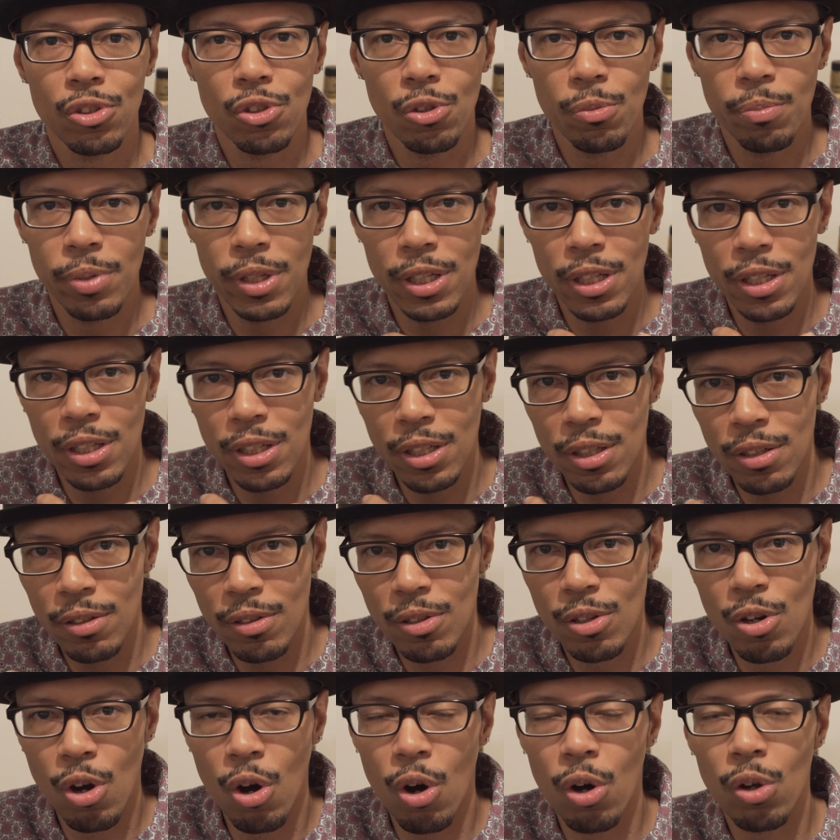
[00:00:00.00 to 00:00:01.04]
To be
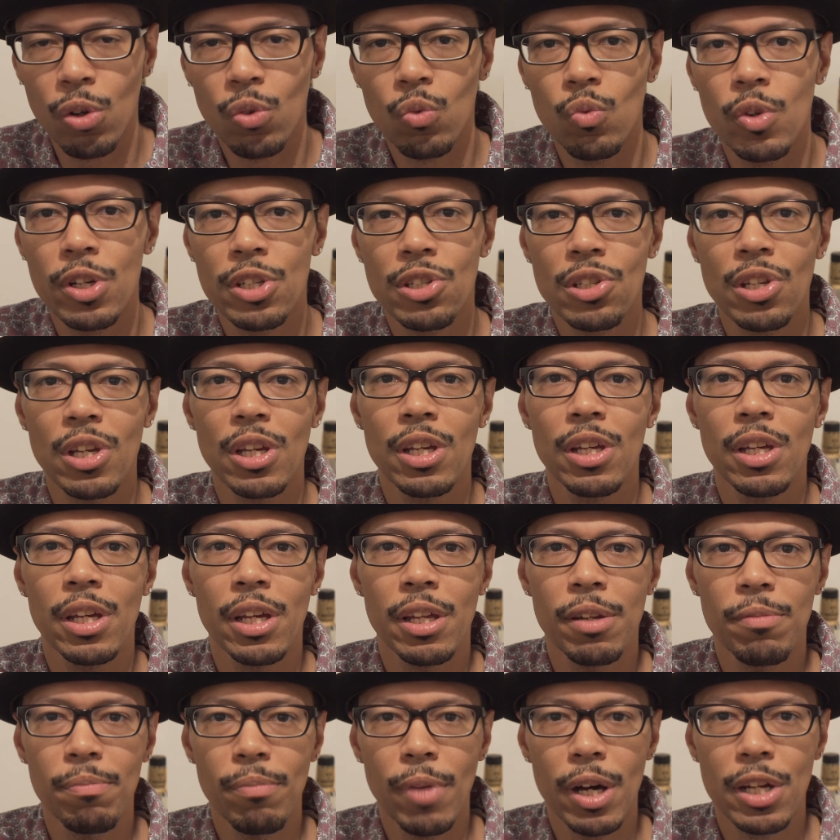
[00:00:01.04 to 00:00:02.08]
called whiskey,
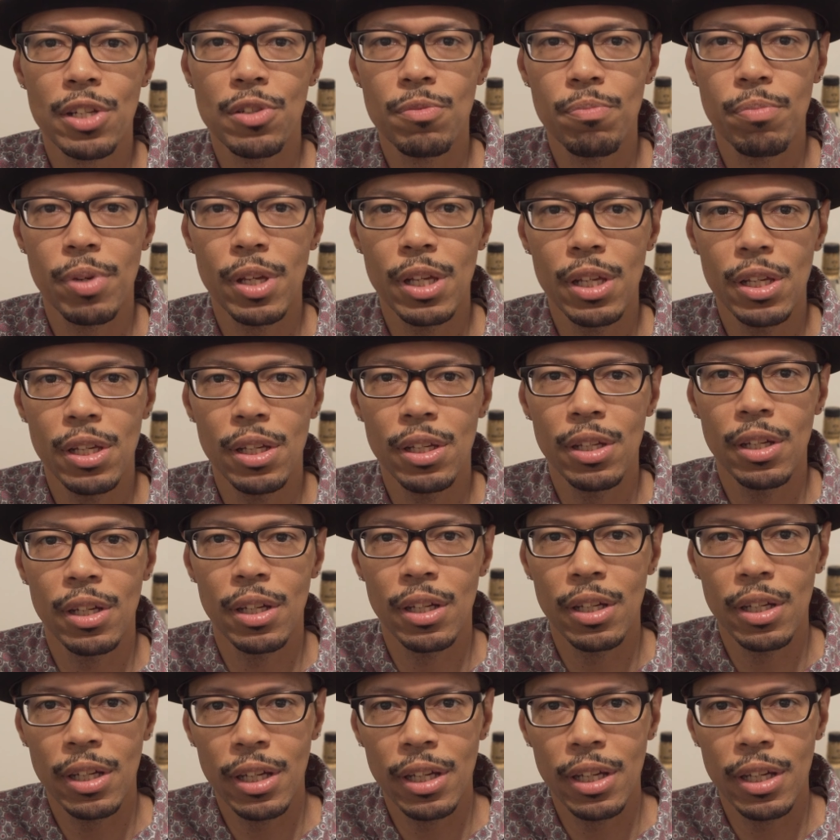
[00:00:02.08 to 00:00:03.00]
it must be